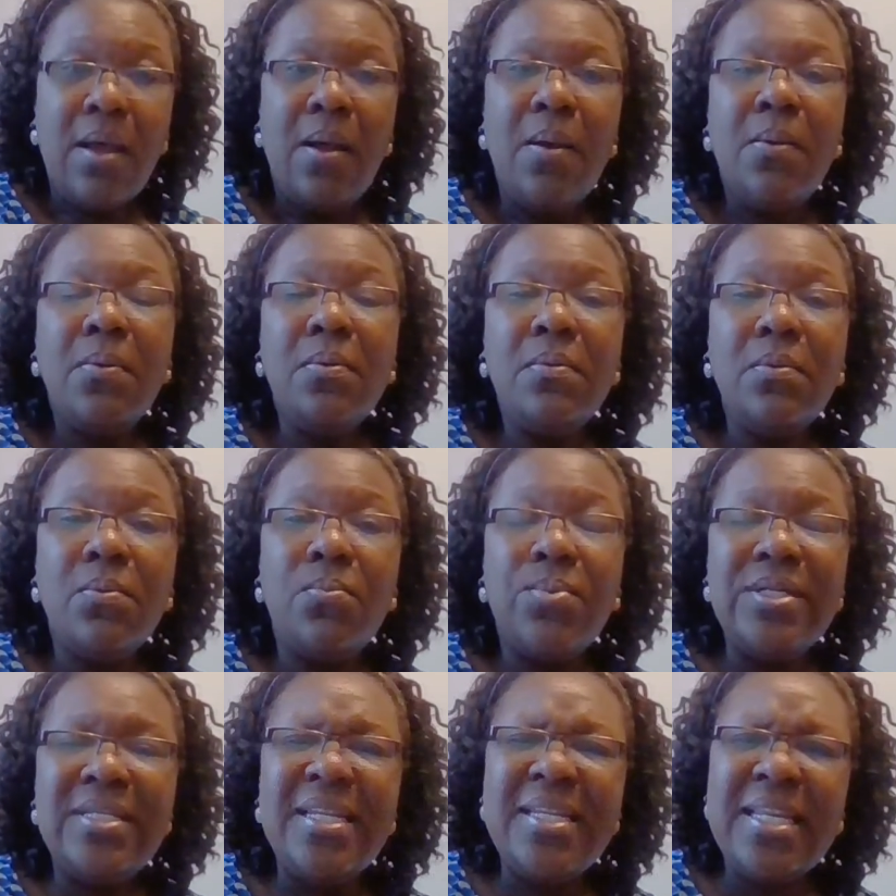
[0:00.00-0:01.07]
Oh,
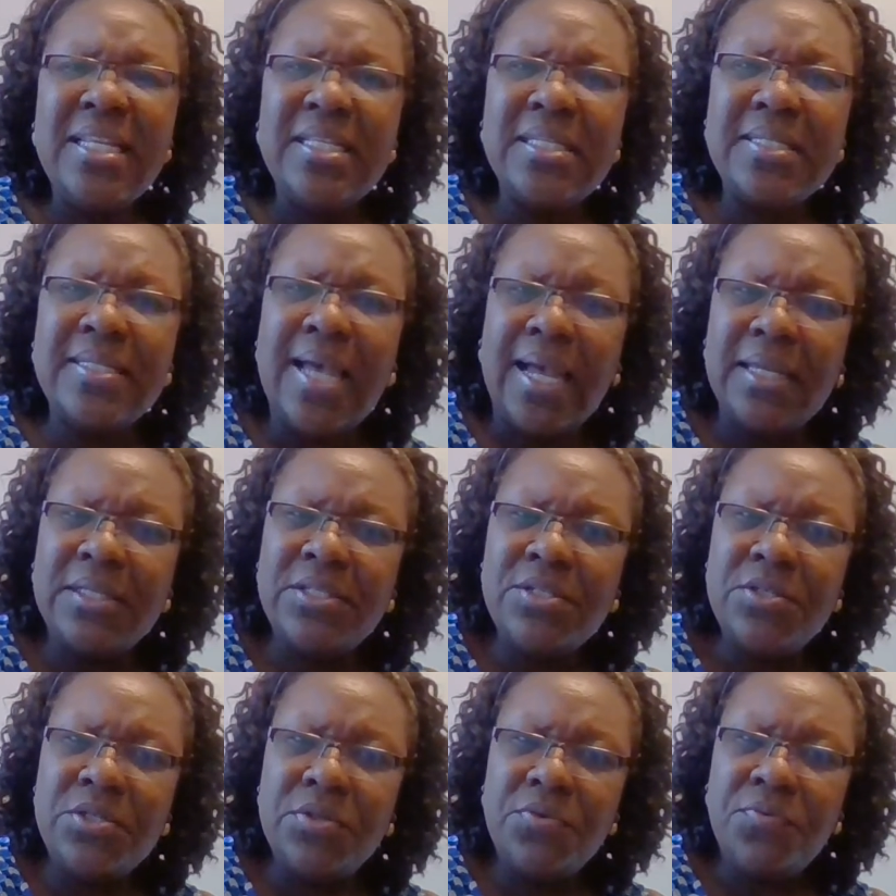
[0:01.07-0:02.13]
what did they decide
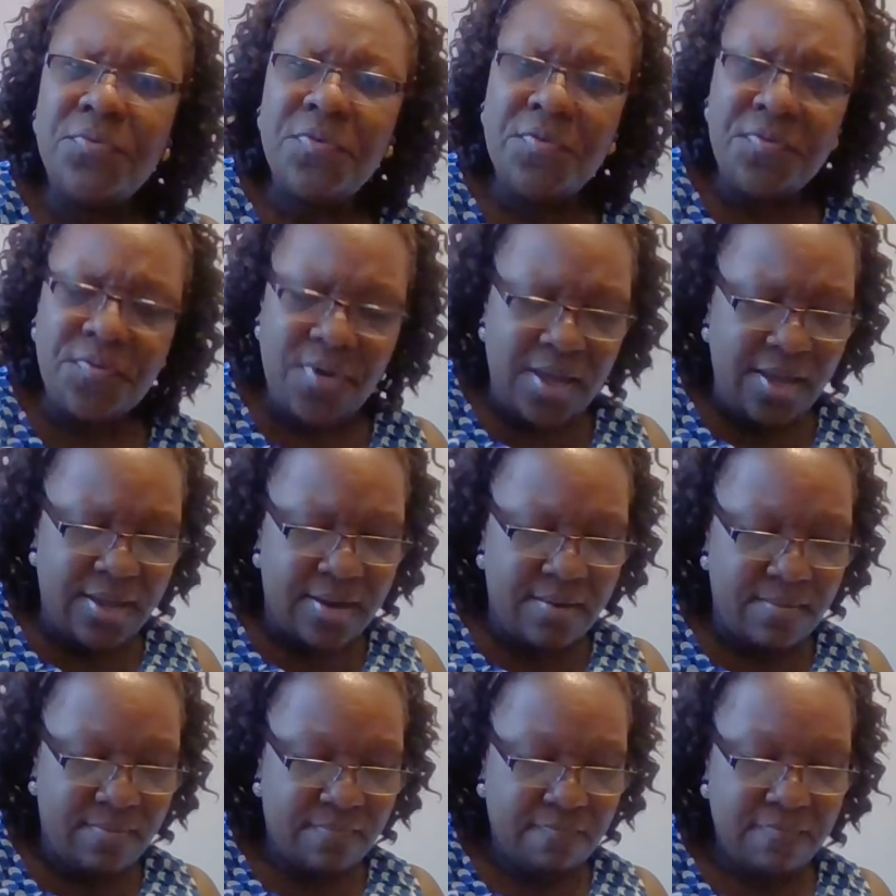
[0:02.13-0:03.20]
to do for fun?